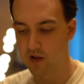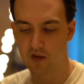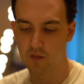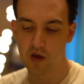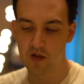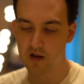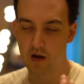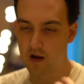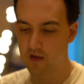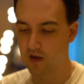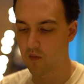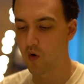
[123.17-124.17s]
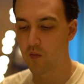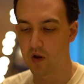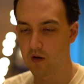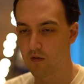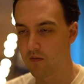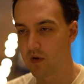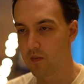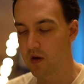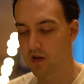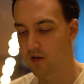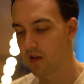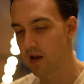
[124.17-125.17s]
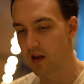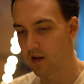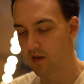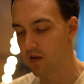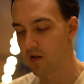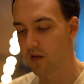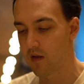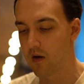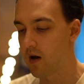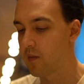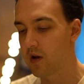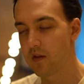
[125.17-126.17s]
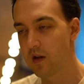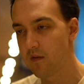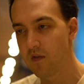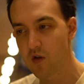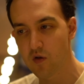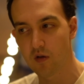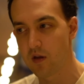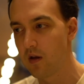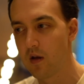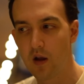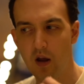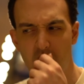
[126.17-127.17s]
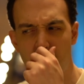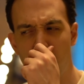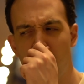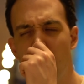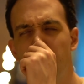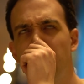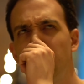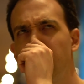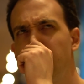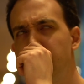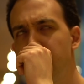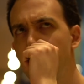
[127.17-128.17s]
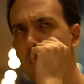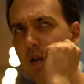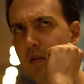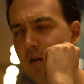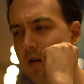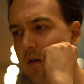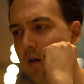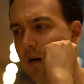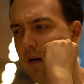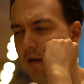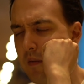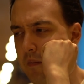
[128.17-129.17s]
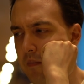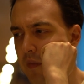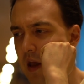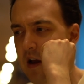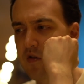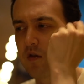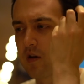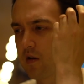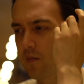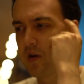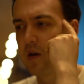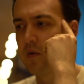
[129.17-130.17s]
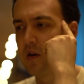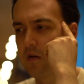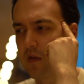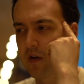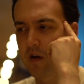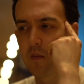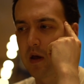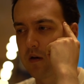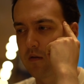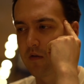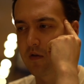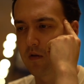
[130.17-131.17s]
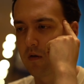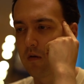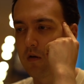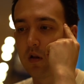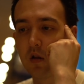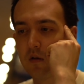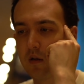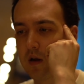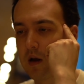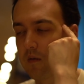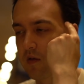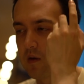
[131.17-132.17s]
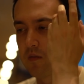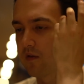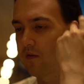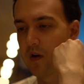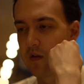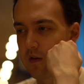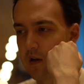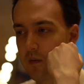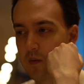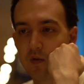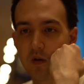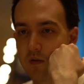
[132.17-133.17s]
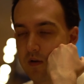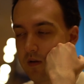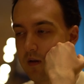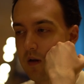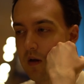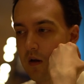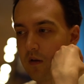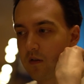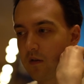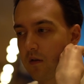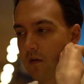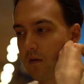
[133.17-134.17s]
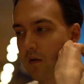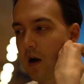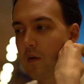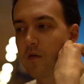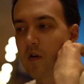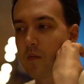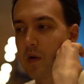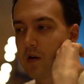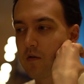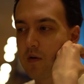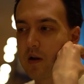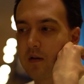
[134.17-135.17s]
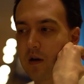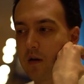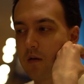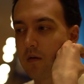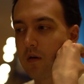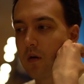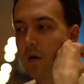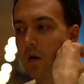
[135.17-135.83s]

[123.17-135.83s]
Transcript: some easy 9s like Mermaid Girl Remix to like get a sense of the timing. And then eventually, about 3 credits in, I actually got a PB on the Commanders. So clearly I was able to find the timing pretty quickly. So I would recommend going down